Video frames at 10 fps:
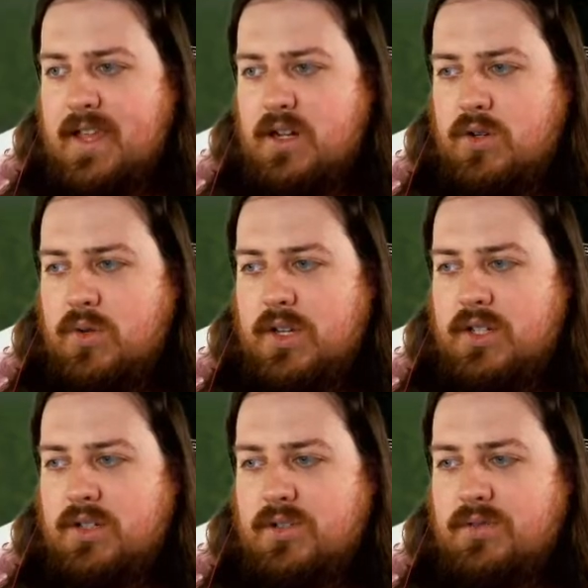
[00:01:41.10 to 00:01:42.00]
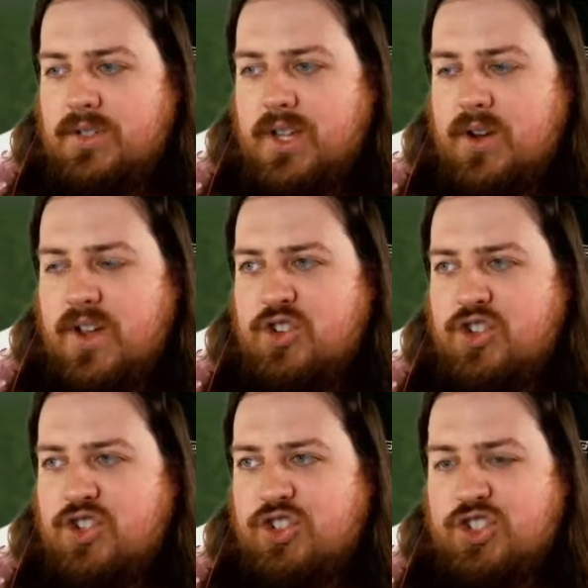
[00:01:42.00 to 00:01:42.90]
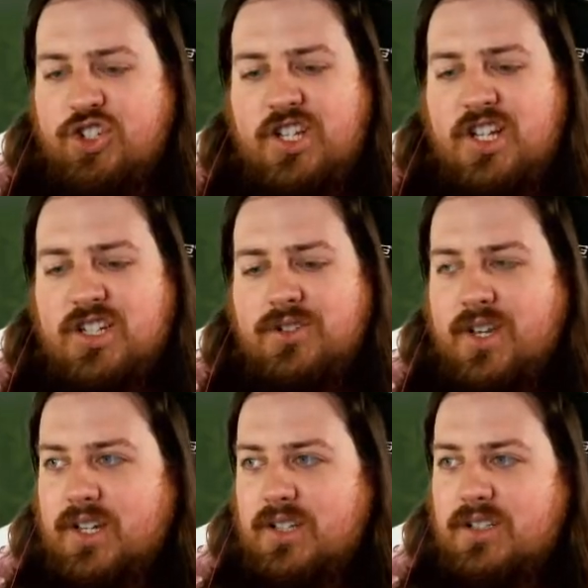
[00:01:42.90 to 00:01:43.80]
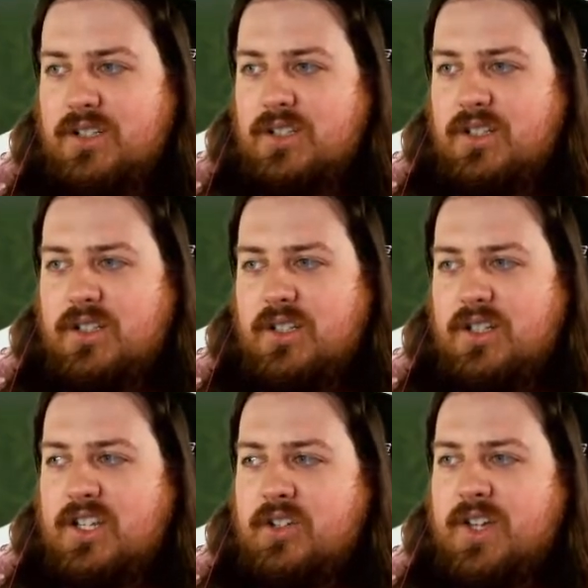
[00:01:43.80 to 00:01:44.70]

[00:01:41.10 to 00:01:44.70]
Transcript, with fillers: Wait here for you to carry out your search. Good luck. Okay. Eerie